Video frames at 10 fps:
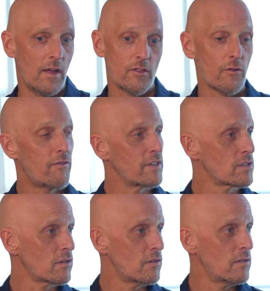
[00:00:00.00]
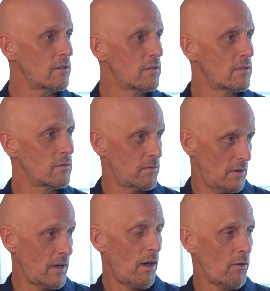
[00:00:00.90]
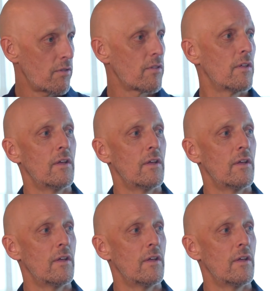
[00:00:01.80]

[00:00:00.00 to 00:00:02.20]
their physical health,